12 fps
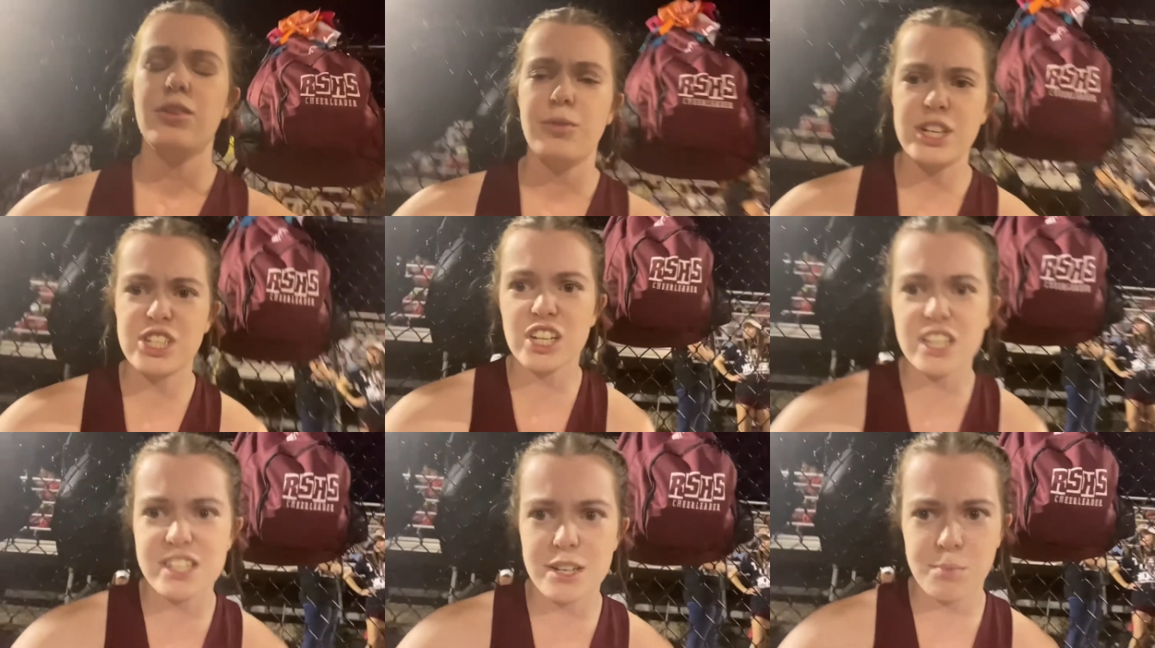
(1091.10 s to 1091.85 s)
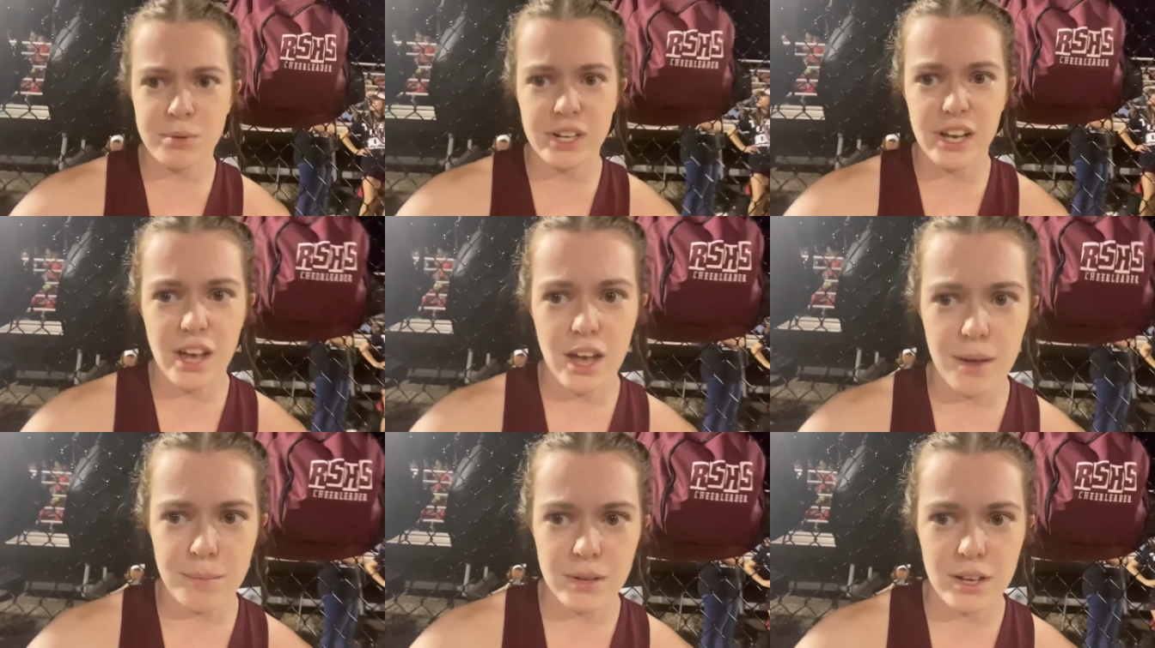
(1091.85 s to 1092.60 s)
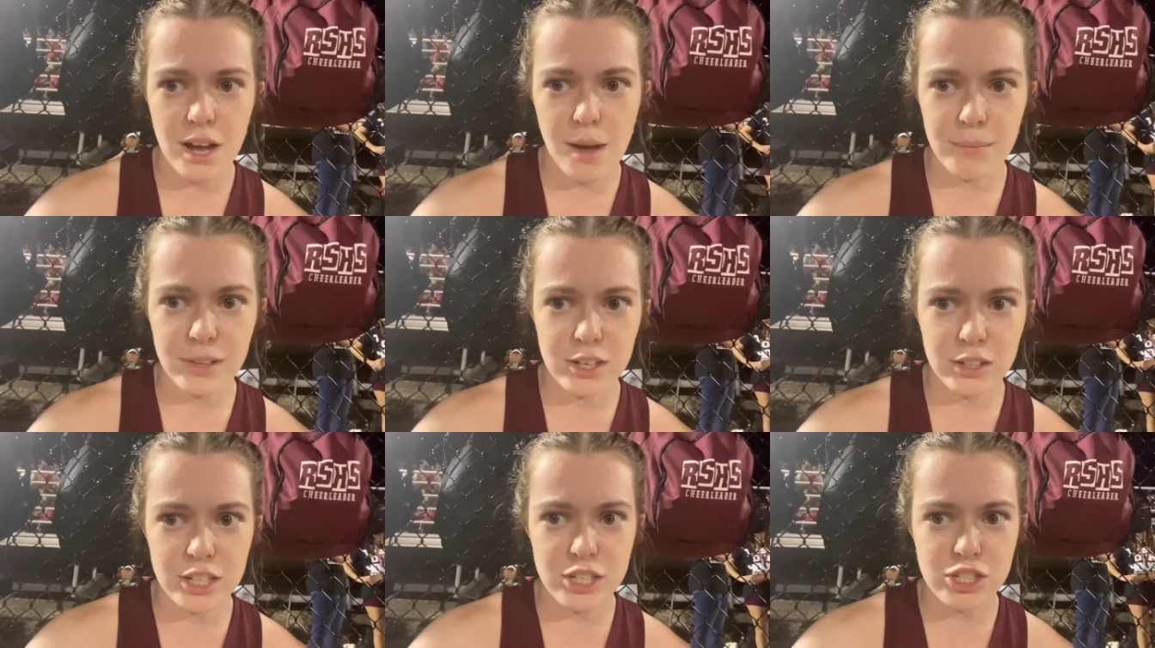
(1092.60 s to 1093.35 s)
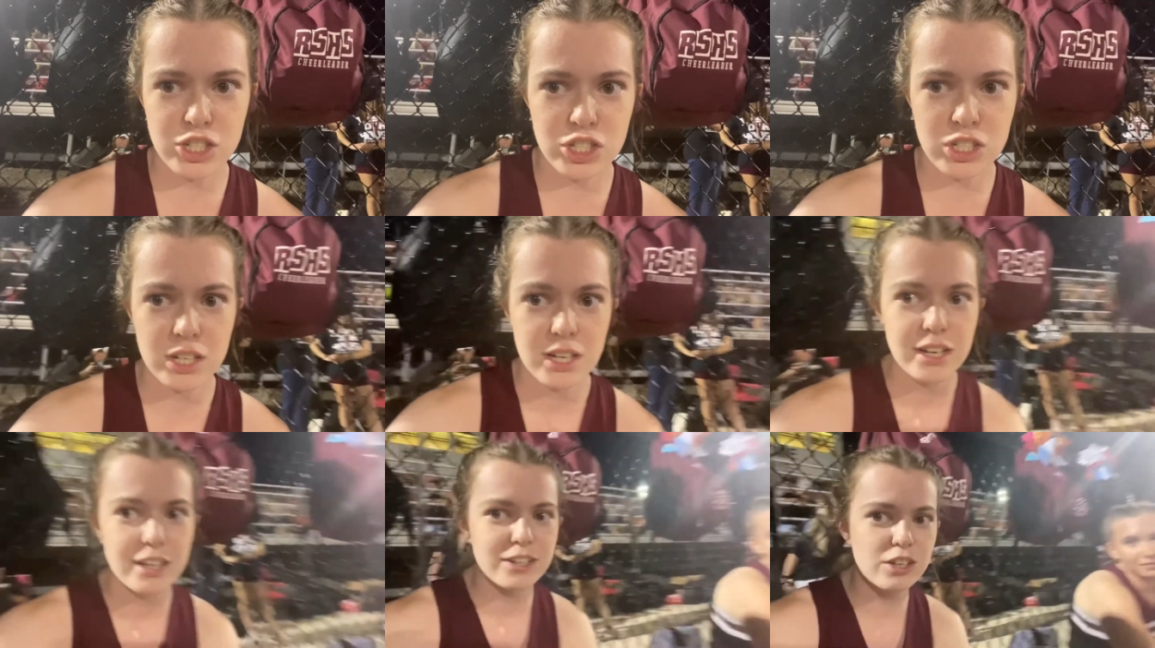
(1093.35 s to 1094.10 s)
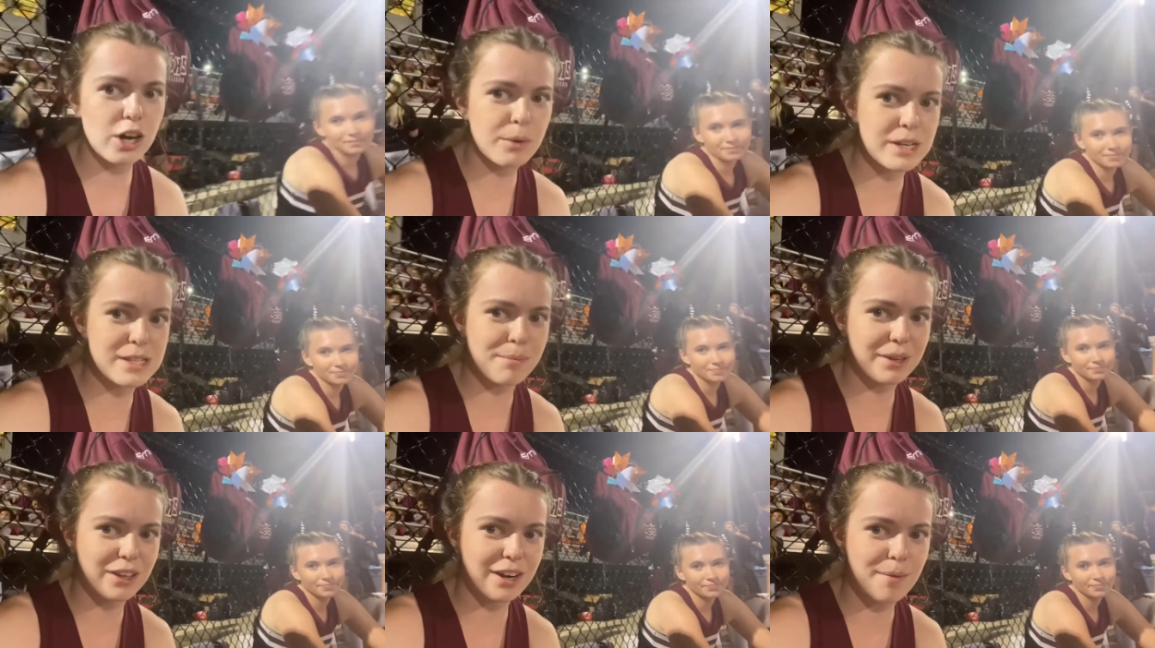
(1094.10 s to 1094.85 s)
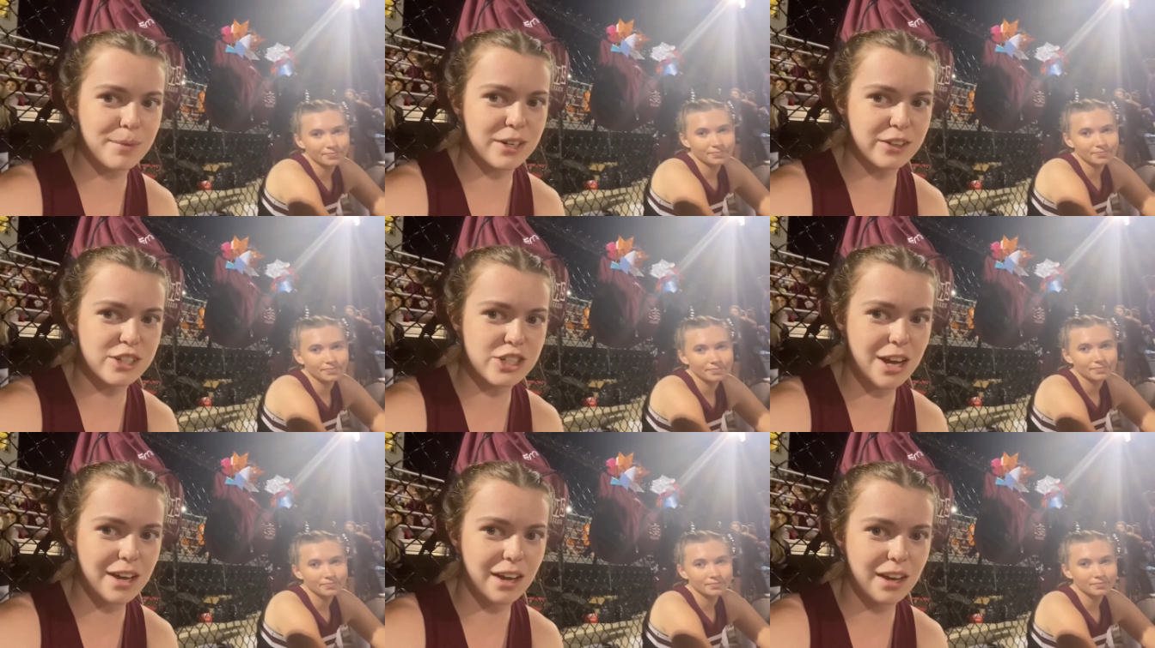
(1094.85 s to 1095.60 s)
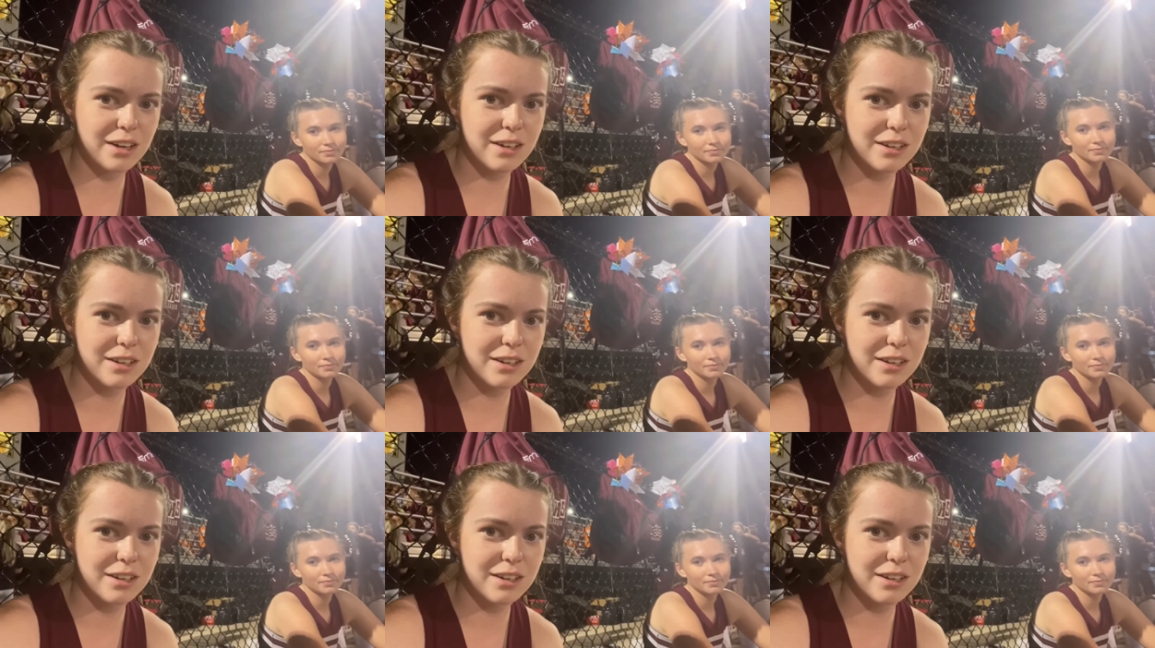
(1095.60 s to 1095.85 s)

We just did pregame. I'm literally, no it wasn't, but look, I'm literally shaking.